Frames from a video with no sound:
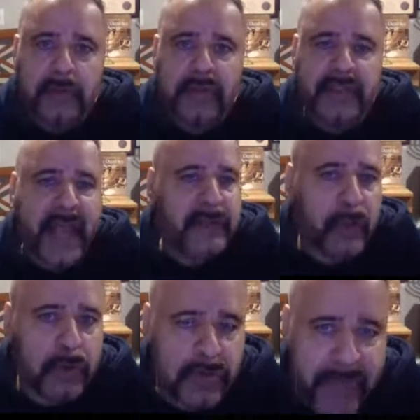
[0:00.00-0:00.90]
the 10
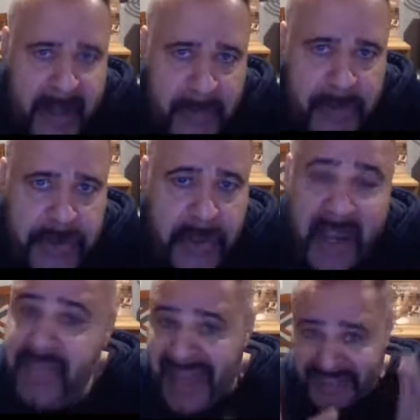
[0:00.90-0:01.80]
toes of that image.
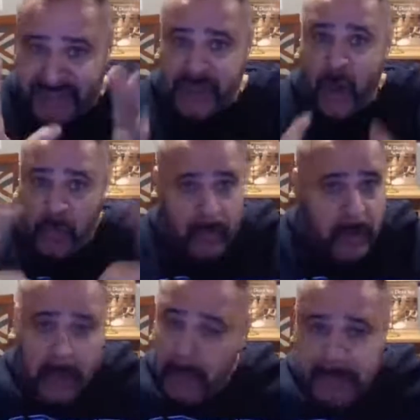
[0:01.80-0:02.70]
And that stone
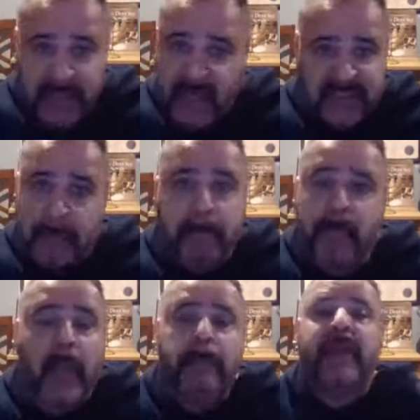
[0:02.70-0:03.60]
becomes
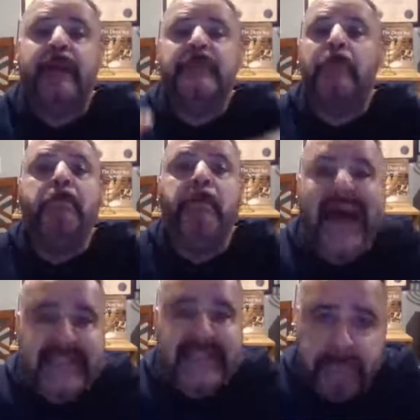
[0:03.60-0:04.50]
a
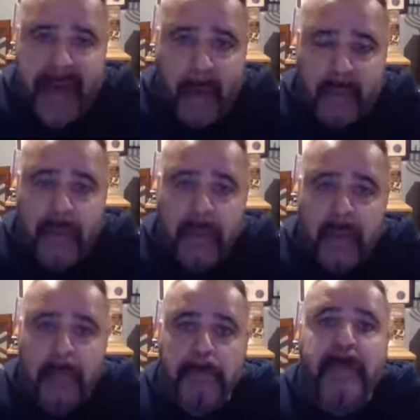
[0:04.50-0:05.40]
massive mountain.
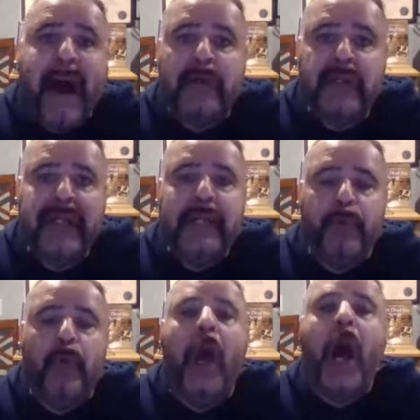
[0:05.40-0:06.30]
Mountain in
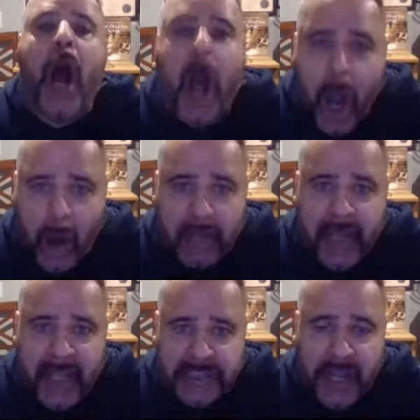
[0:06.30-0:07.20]
Hebrew, Har,
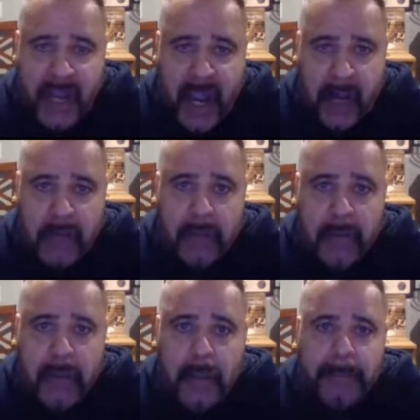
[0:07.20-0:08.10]
H-A-R,
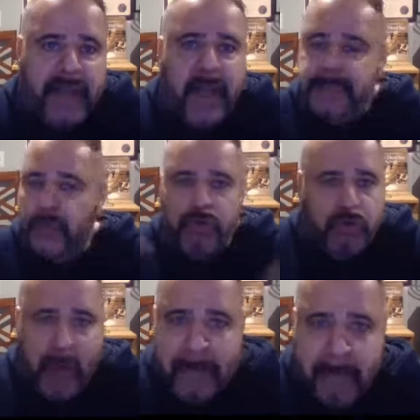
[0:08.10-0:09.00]
becomes a
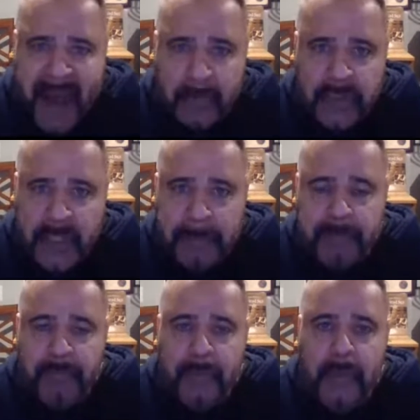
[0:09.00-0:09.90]
great mountain
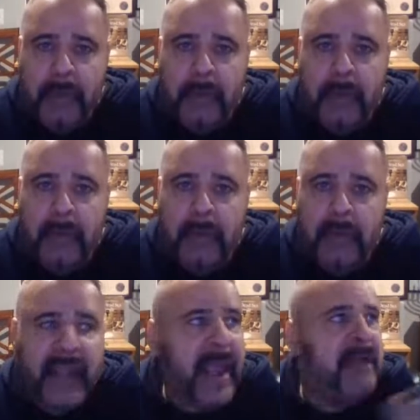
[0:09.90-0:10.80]

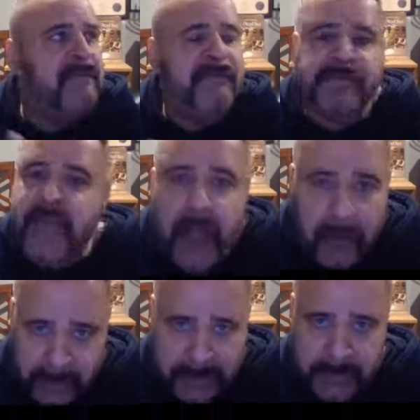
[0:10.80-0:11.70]
and
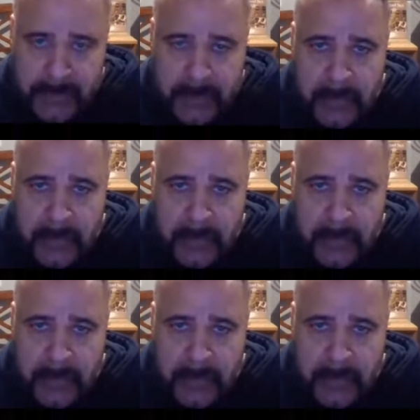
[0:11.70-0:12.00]
fills